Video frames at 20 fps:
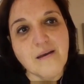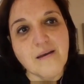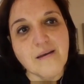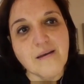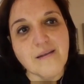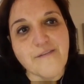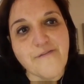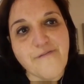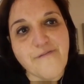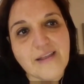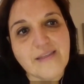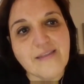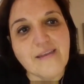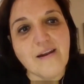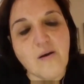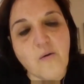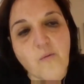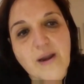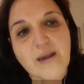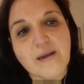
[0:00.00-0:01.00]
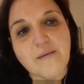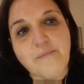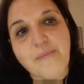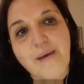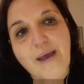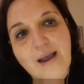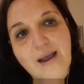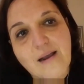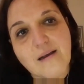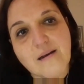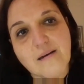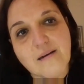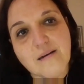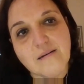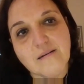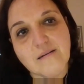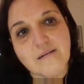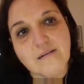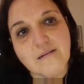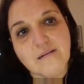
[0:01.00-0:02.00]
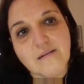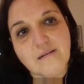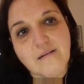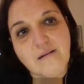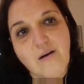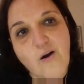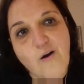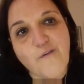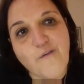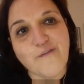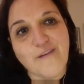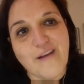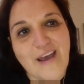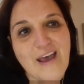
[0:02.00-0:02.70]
The fact that I went back after